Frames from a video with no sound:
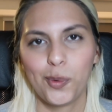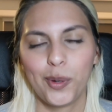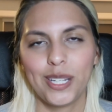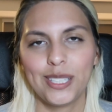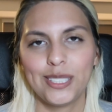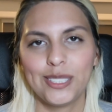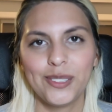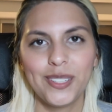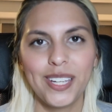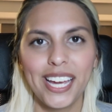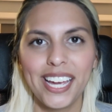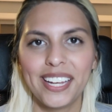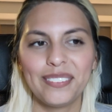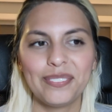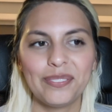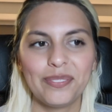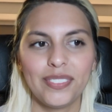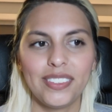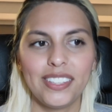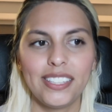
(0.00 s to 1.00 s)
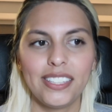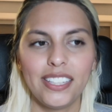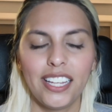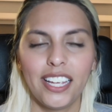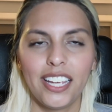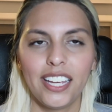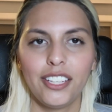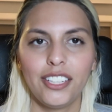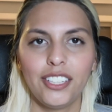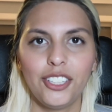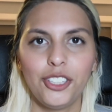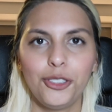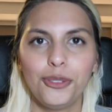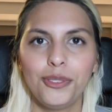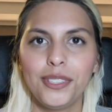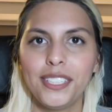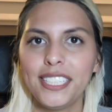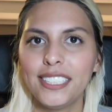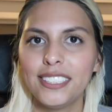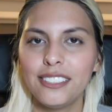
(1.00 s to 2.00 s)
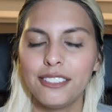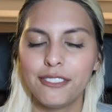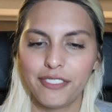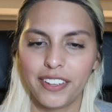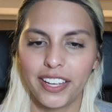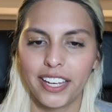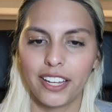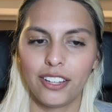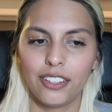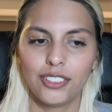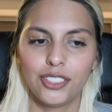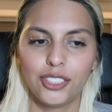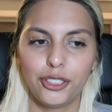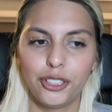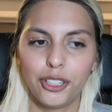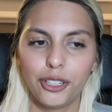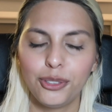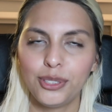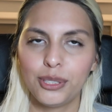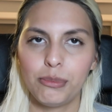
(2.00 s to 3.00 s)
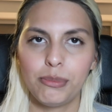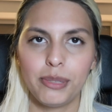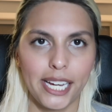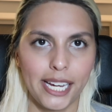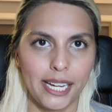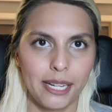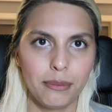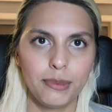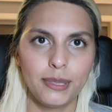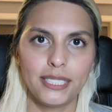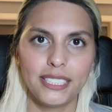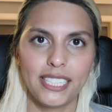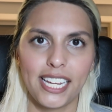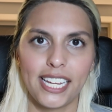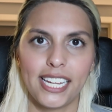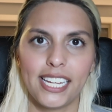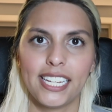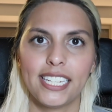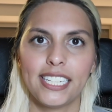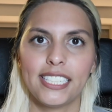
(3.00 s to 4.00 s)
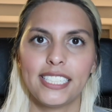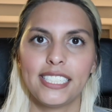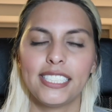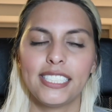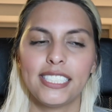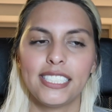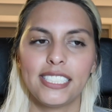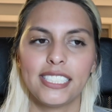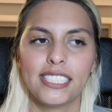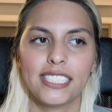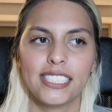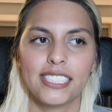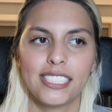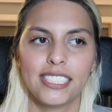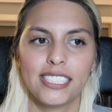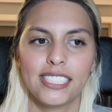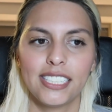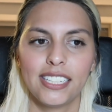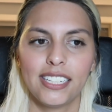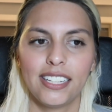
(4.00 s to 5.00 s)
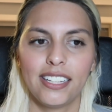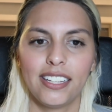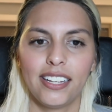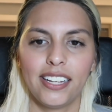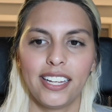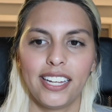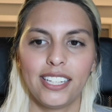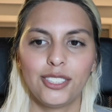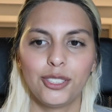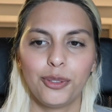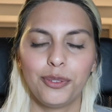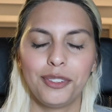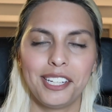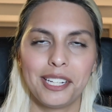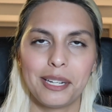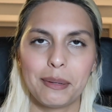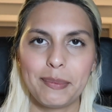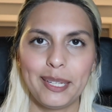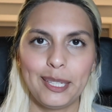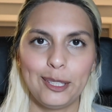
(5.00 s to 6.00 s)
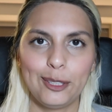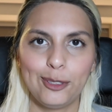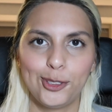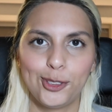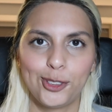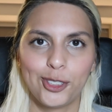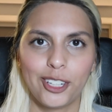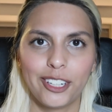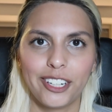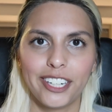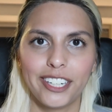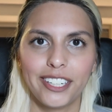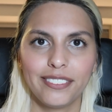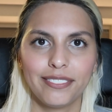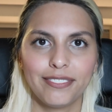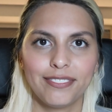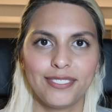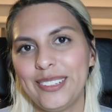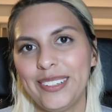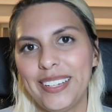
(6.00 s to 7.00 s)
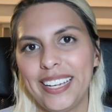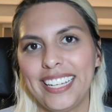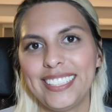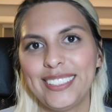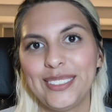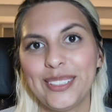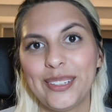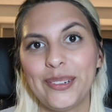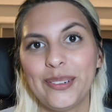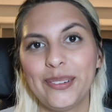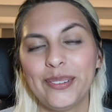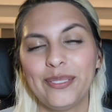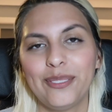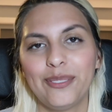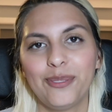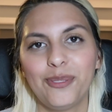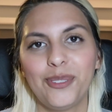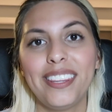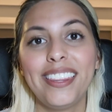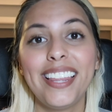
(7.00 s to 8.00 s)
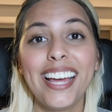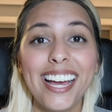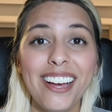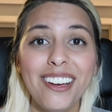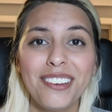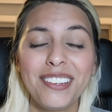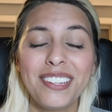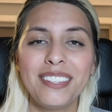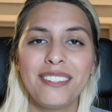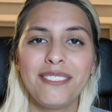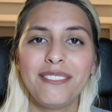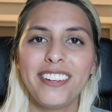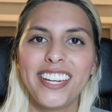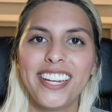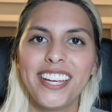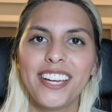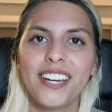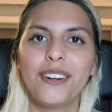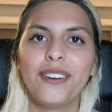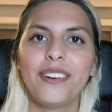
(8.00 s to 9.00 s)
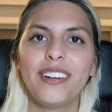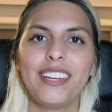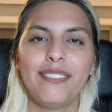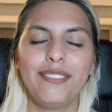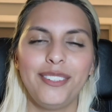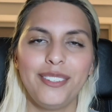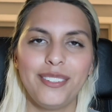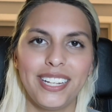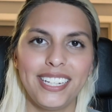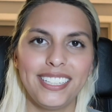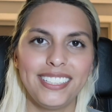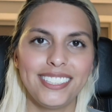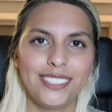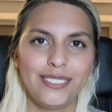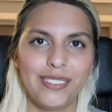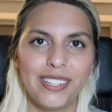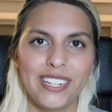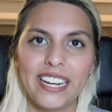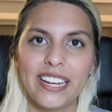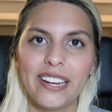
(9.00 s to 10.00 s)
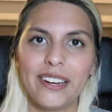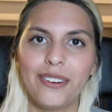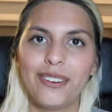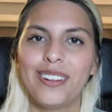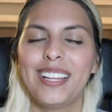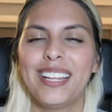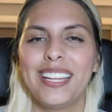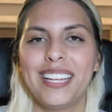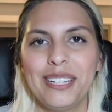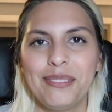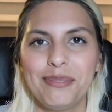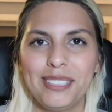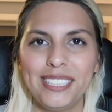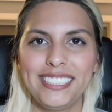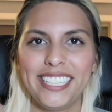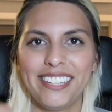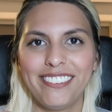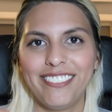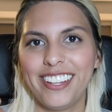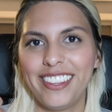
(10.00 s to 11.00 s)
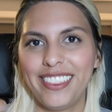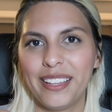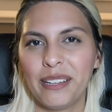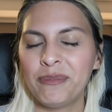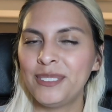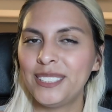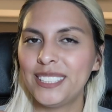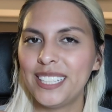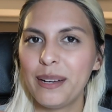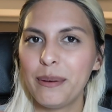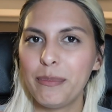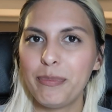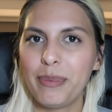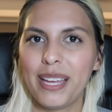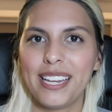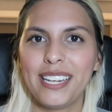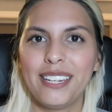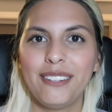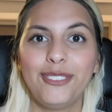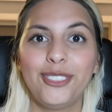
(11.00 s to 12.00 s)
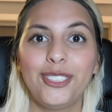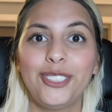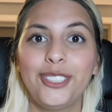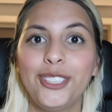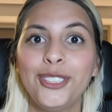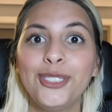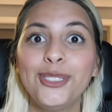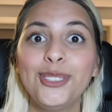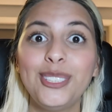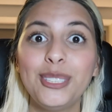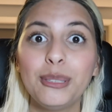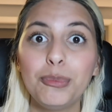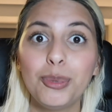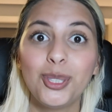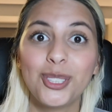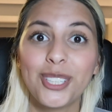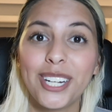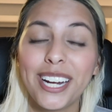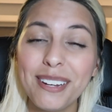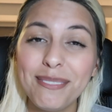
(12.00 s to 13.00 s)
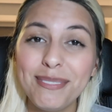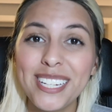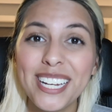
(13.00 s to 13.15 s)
it's okay. You need to fail to grow sometimes, and it's only going to make you stronger. Okay, so with that, I'll end the video. If you like this video, please give it a thumbs up, and if you're new, subscribe